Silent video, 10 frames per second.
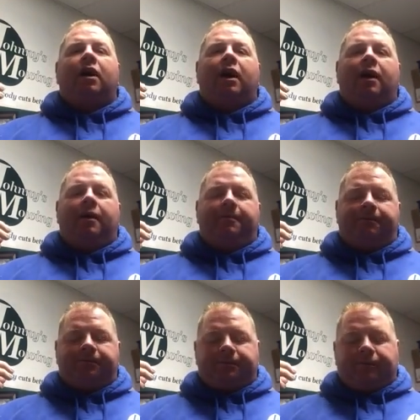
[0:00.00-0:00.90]
um,
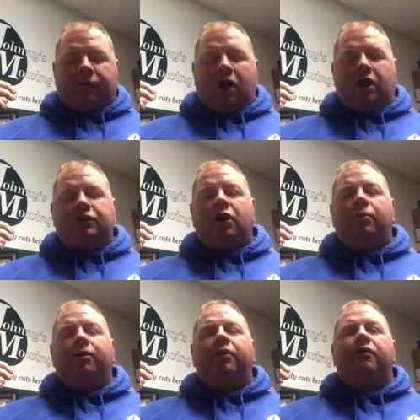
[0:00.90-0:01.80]

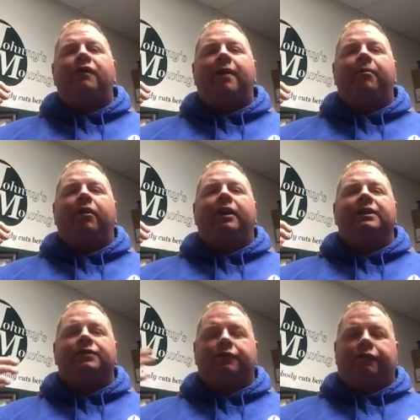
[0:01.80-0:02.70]
October, November
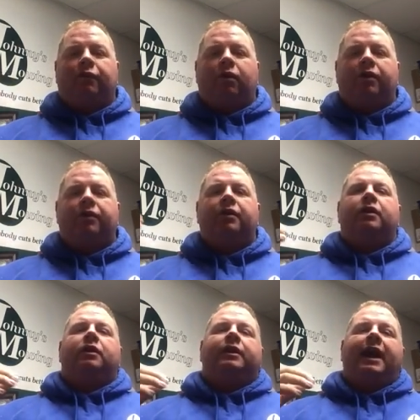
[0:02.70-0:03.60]
is the fourth.
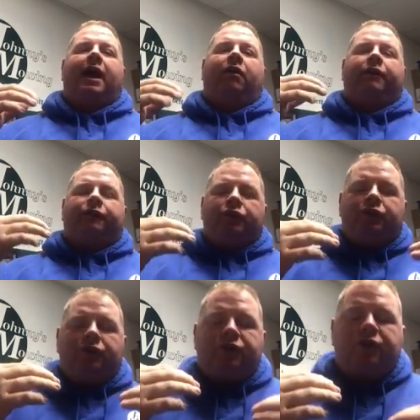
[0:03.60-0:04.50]
Now, if you
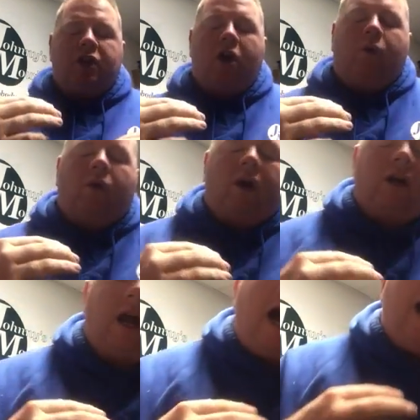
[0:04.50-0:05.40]
do snow
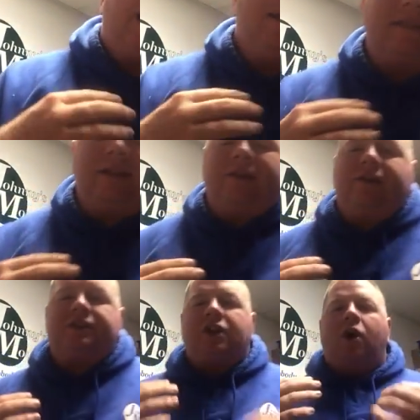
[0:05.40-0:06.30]
work, I consider
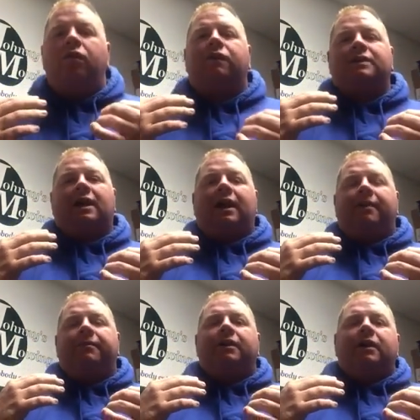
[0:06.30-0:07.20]
this
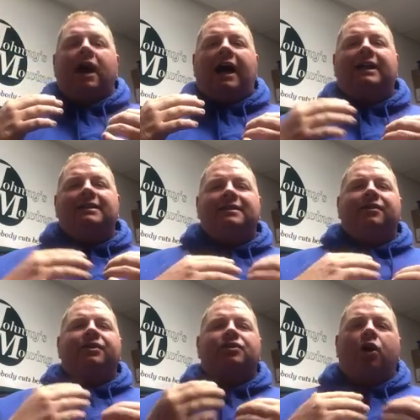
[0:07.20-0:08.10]
overtime. I
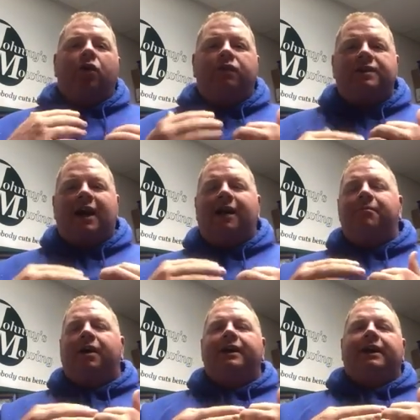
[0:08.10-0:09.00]
consider this overtime
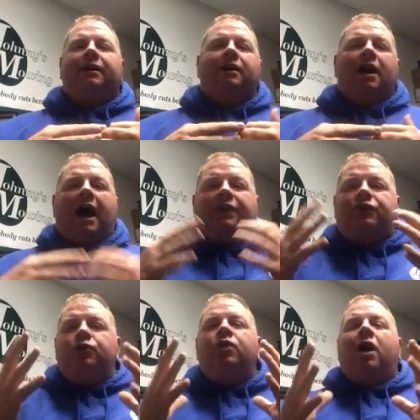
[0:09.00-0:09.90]
money. I
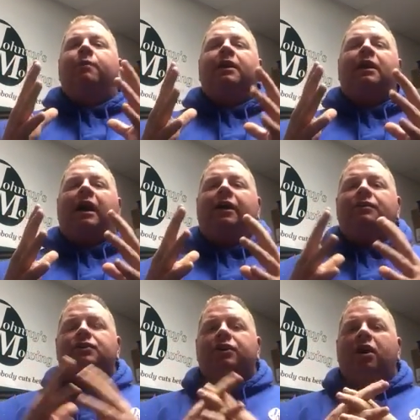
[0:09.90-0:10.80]
do not rely
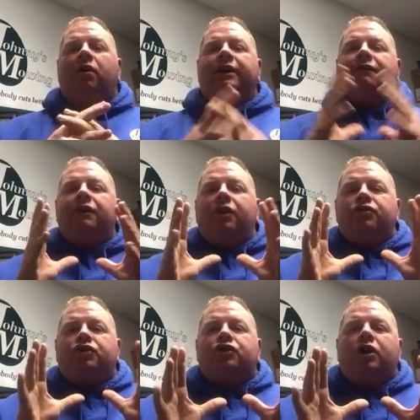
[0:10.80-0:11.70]
on snow. Even though
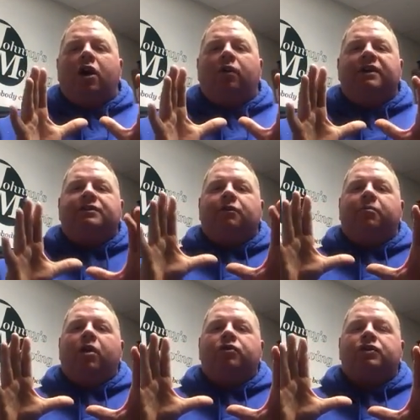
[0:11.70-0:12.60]
snow is the
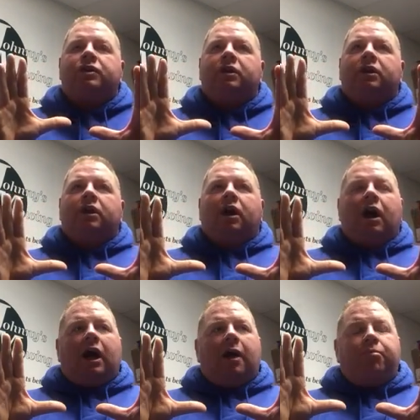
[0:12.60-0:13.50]
most
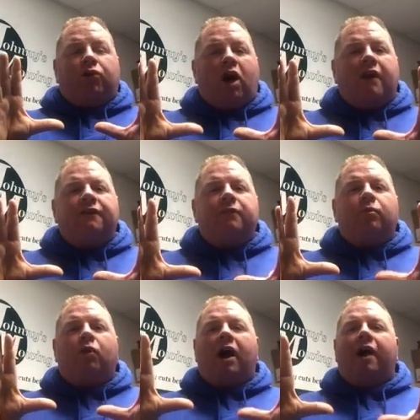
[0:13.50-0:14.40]
uh,
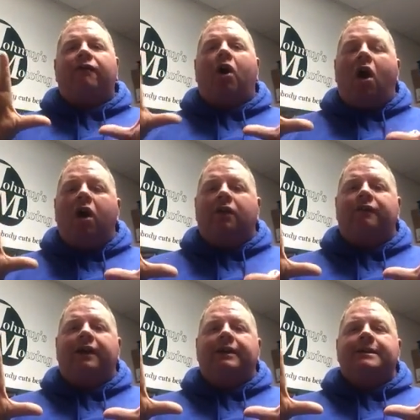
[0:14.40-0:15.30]
profitable of all
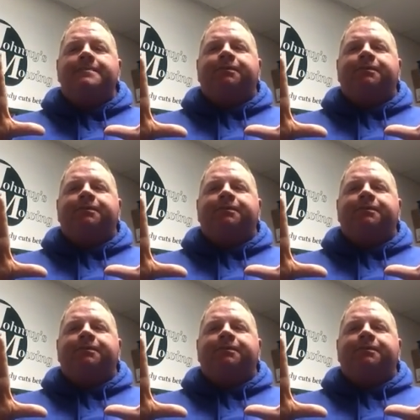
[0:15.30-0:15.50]
of it,